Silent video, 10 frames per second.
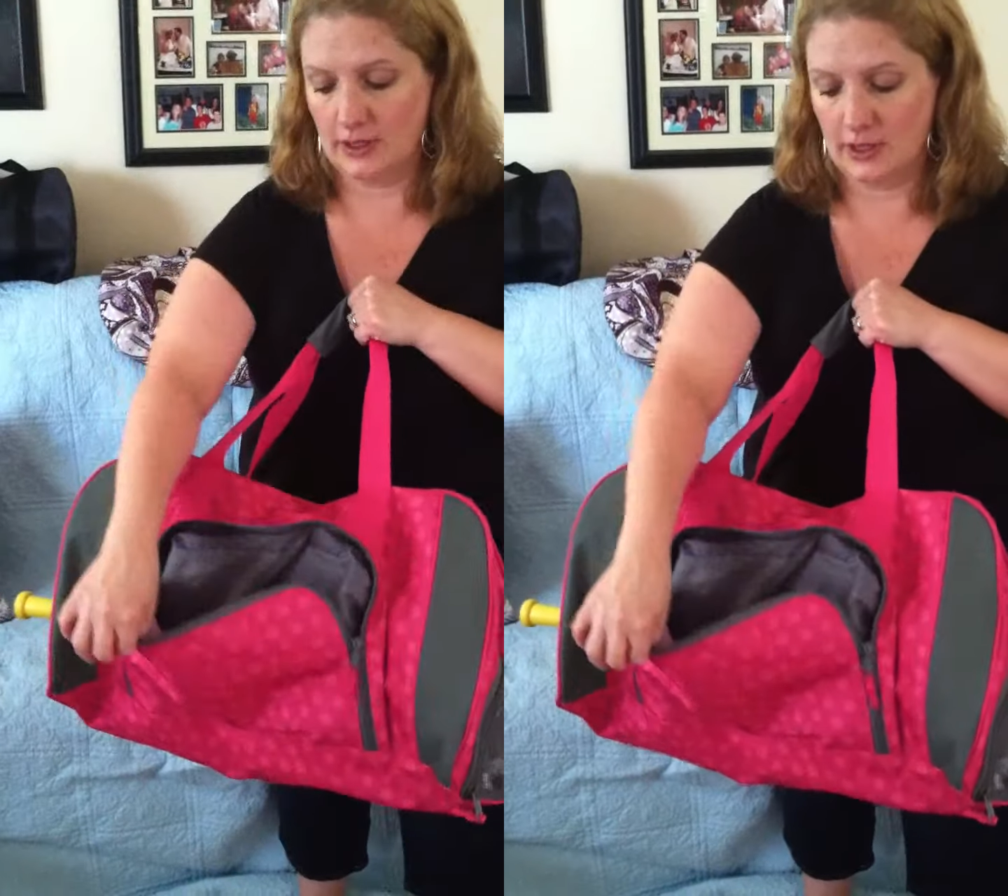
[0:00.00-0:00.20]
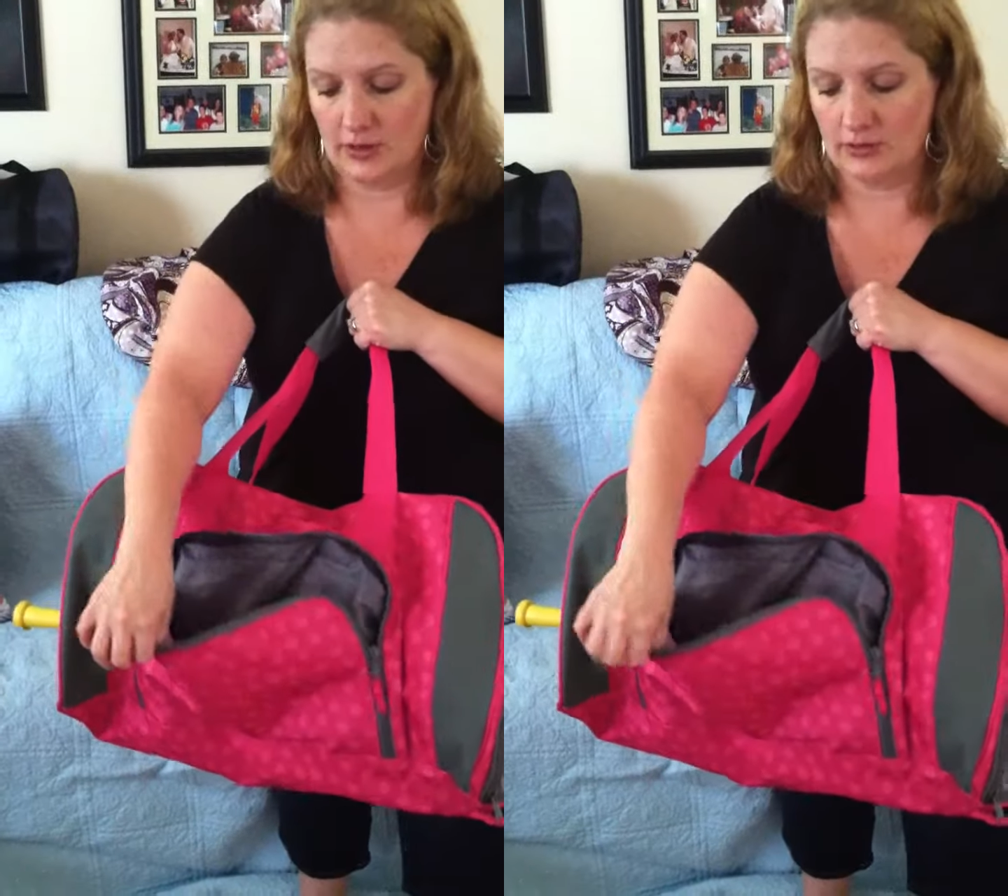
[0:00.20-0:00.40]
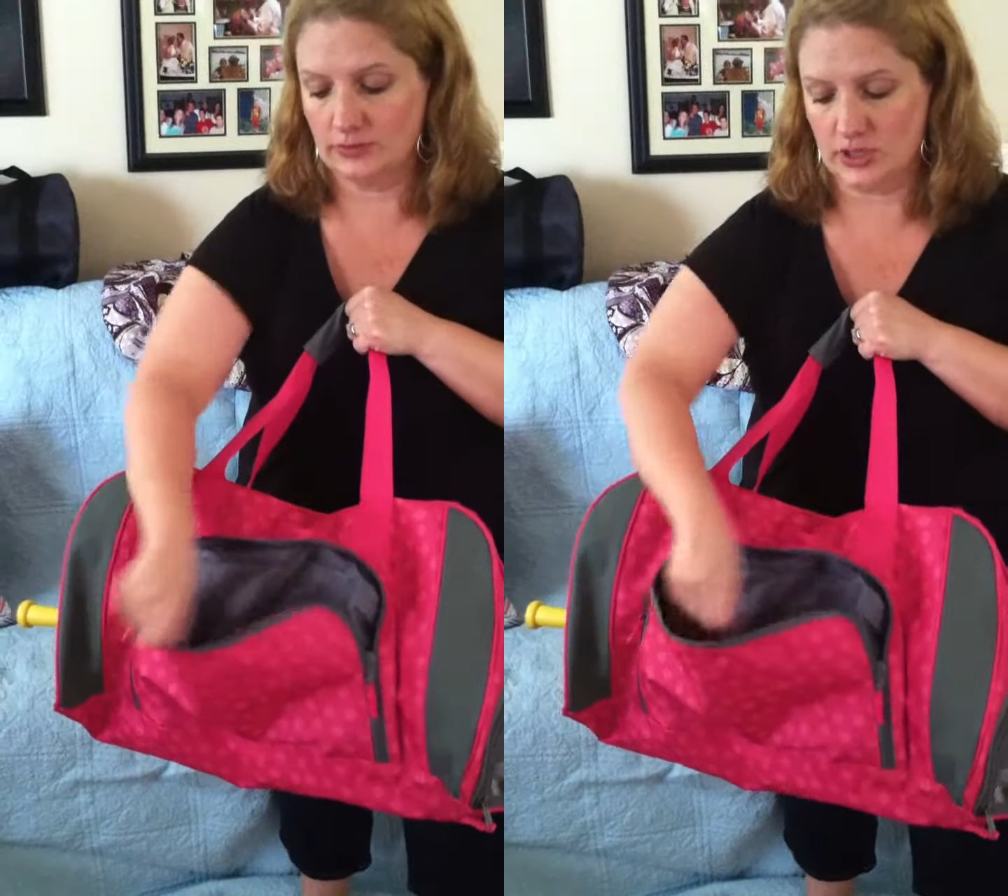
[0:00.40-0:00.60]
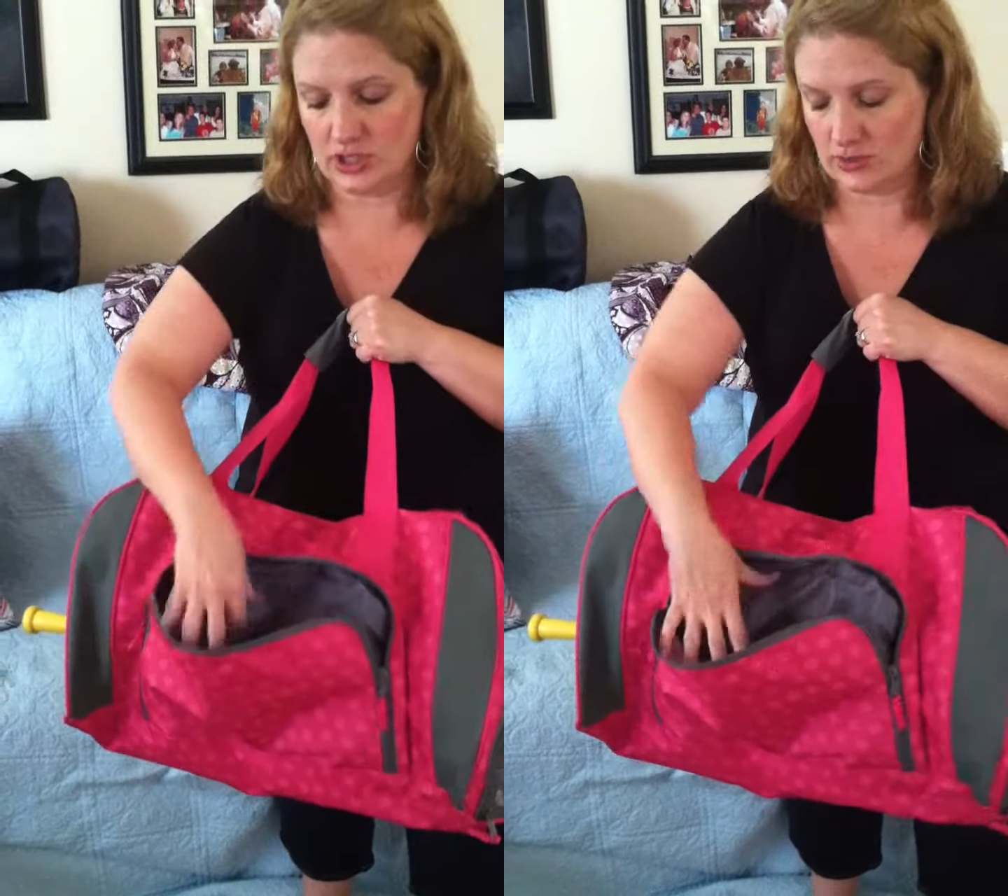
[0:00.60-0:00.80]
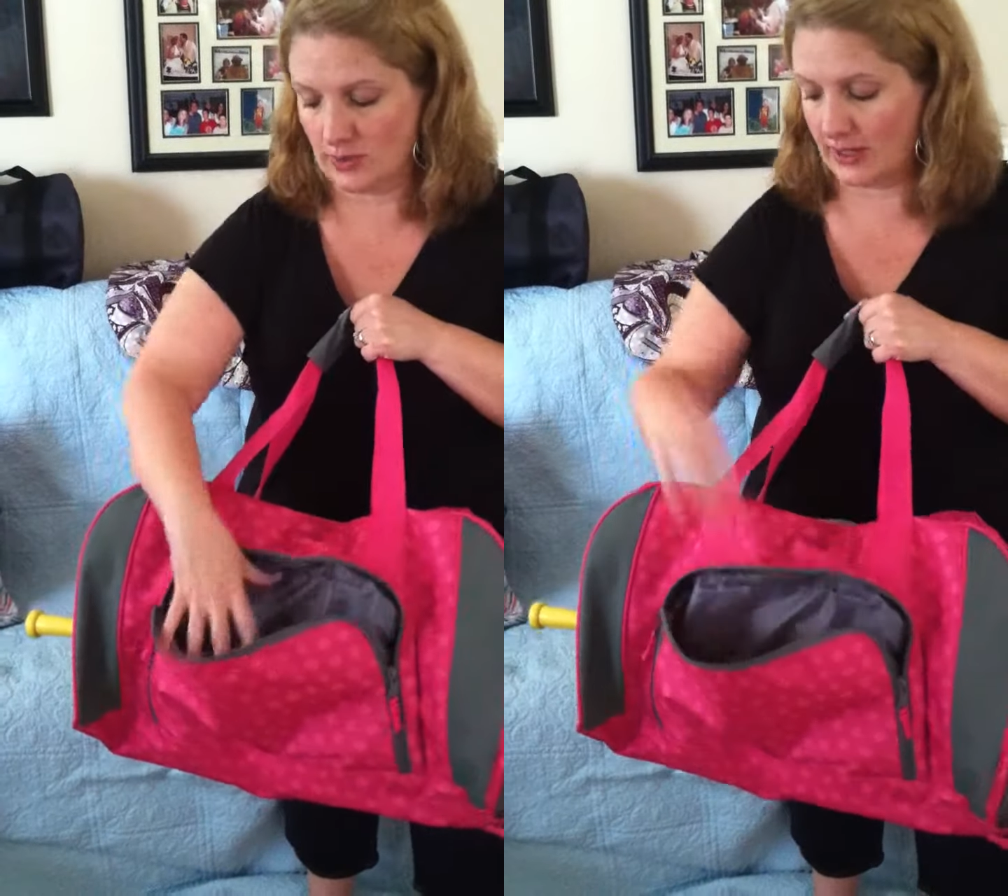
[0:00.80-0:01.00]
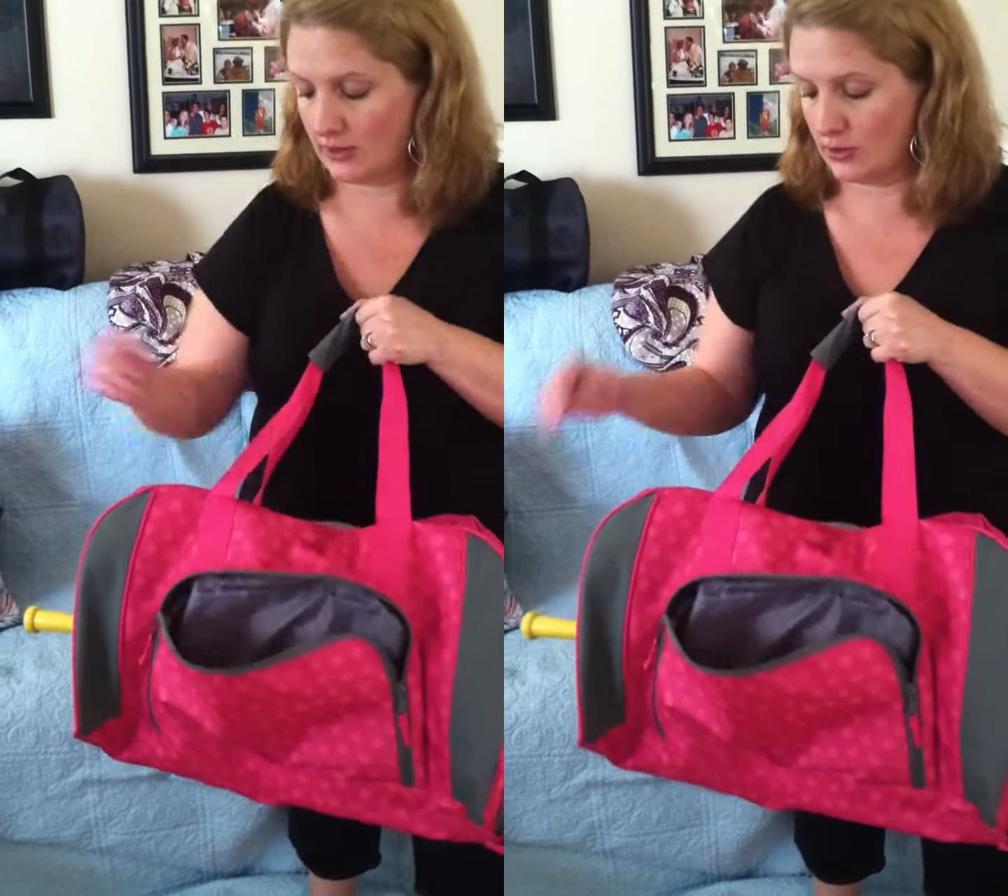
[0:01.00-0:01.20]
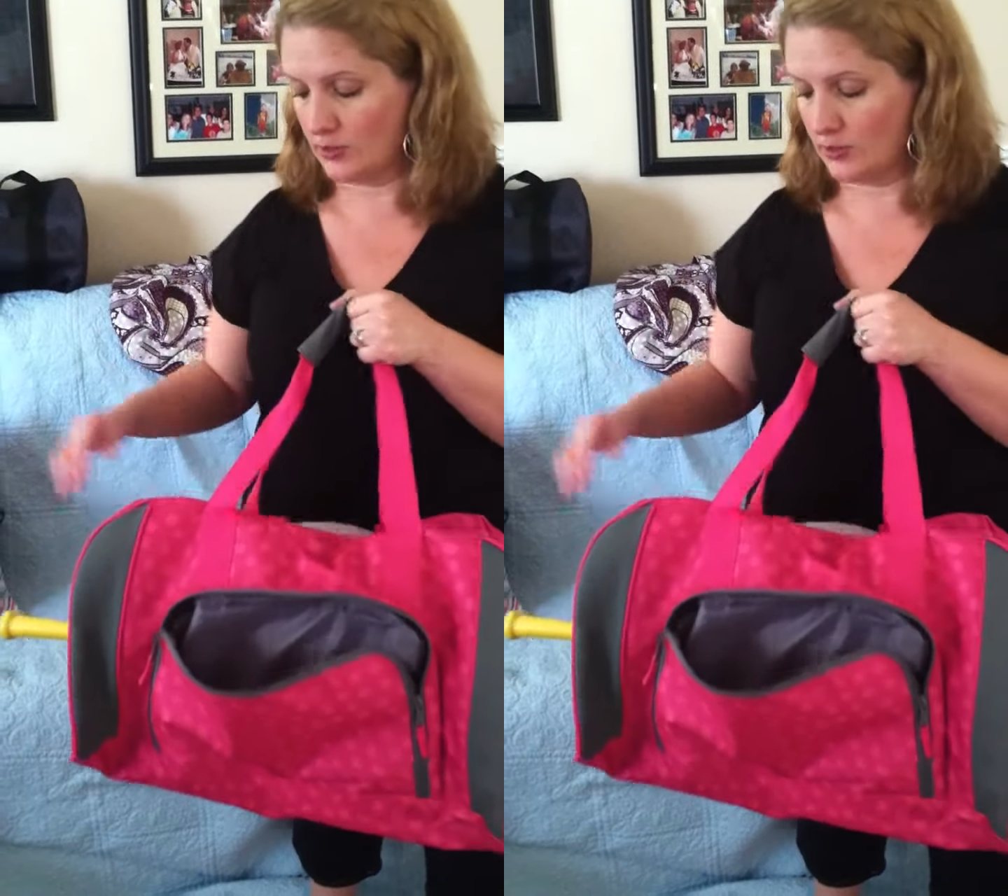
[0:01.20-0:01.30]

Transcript: you know, just a regular